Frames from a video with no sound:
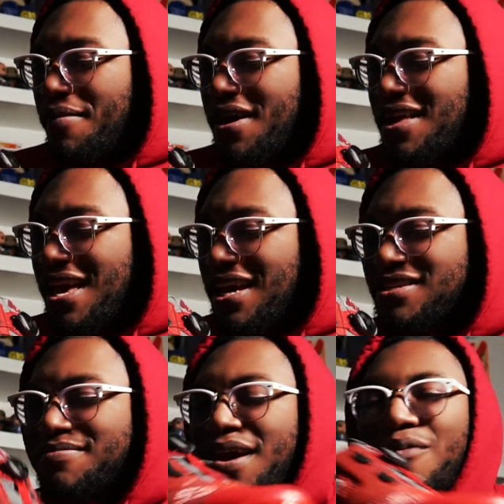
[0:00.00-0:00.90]
But
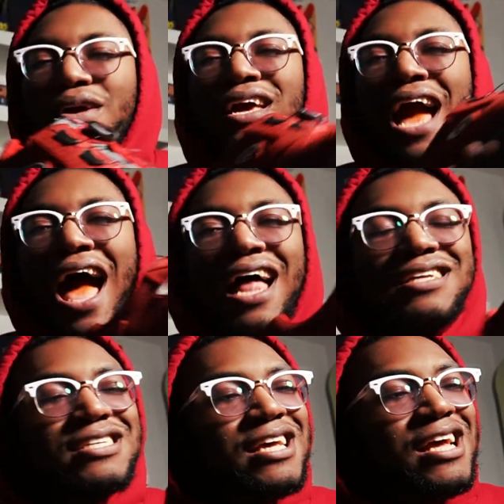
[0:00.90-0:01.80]
yes, man, we
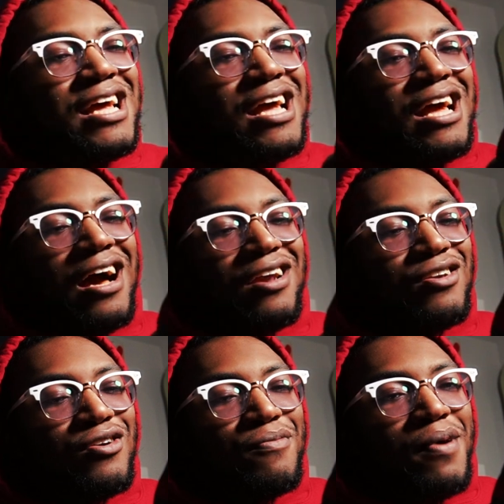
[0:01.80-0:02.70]
got a
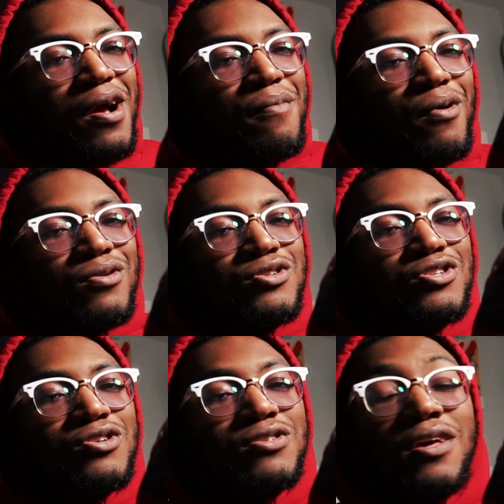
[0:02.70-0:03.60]
new pair of bowling
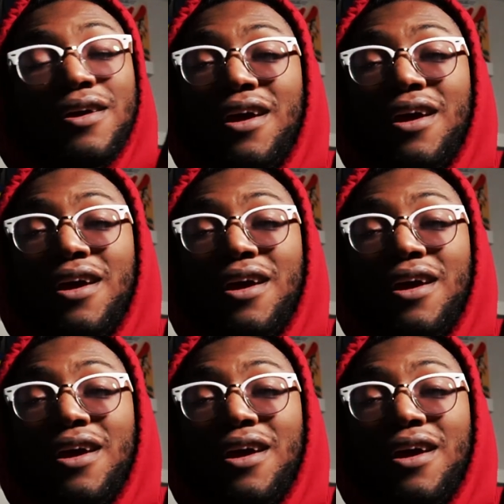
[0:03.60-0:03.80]
shoes.